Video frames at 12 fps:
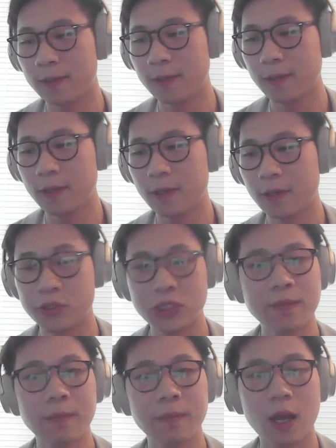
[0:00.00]
a
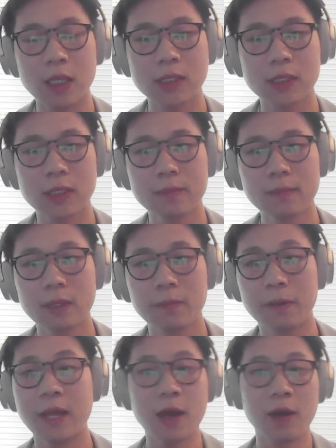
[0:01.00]
chat box.
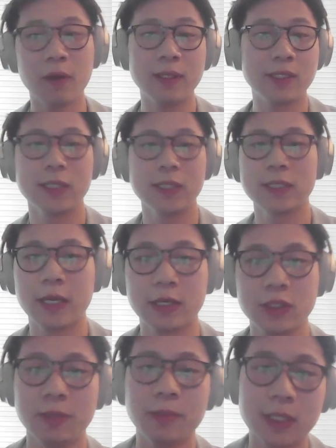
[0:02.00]
But now it seems
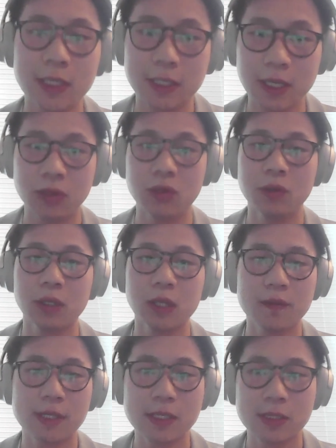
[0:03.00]
like GPT can
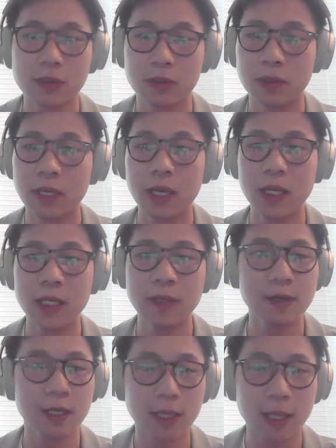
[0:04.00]
do a lot of things, or
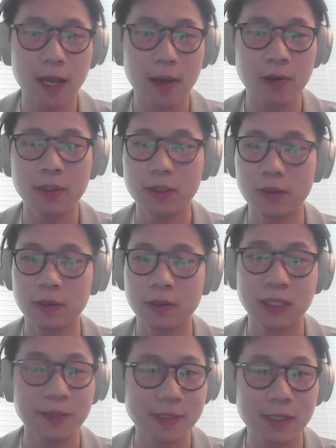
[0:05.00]
even cloud
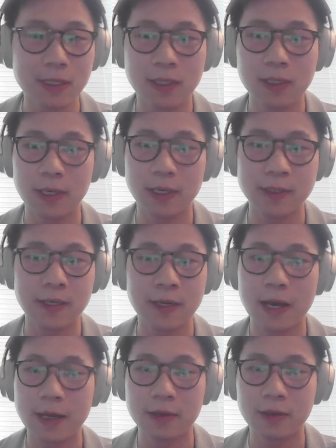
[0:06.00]
or DeepSeek, like
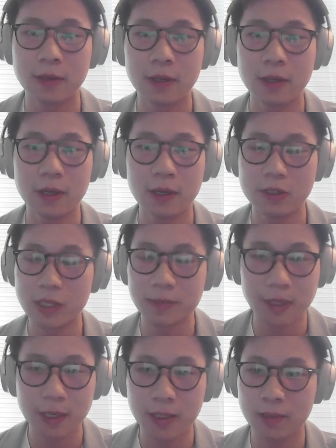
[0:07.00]
some other
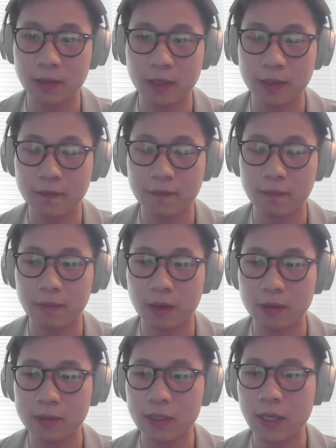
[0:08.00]
Gemini, like
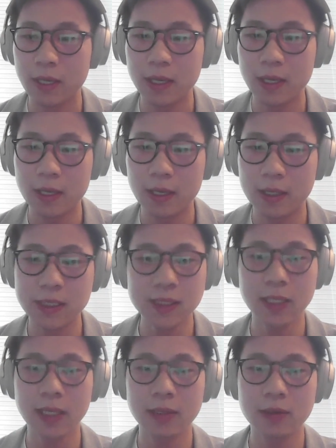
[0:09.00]
different models.
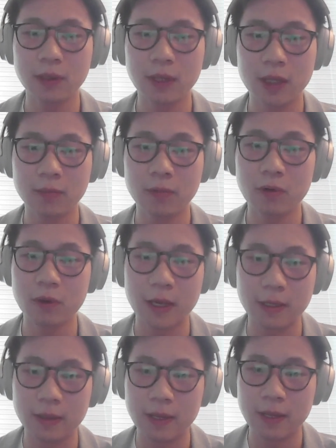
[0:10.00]
It seems it can do a lot
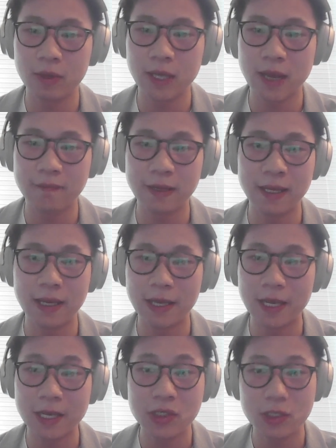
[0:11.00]
more. And now we have
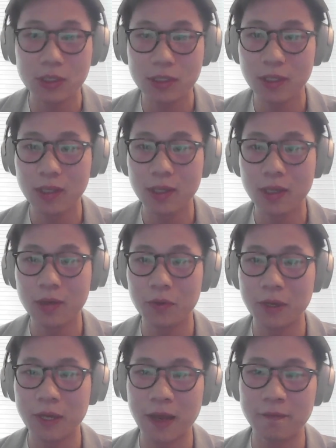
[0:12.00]
AI agents,
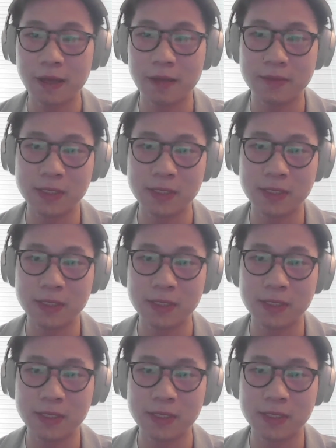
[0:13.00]
we have